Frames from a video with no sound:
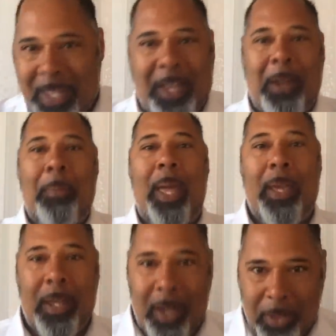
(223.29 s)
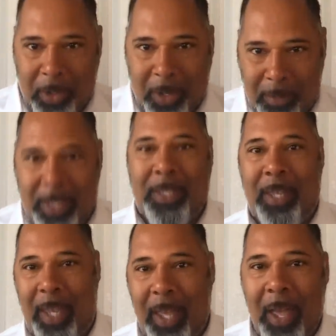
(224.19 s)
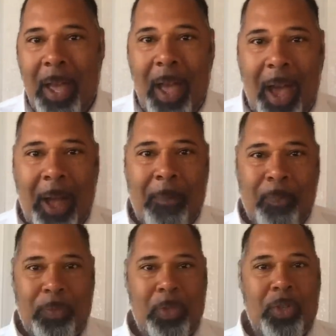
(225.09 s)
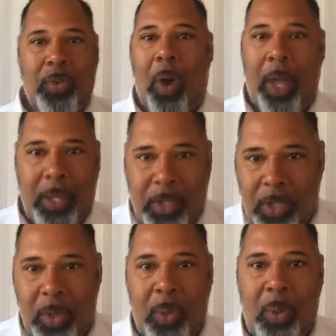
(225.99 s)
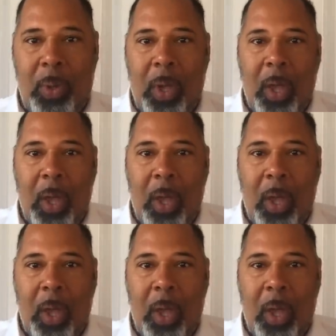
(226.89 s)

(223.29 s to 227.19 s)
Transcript: They're going to make another committee to try to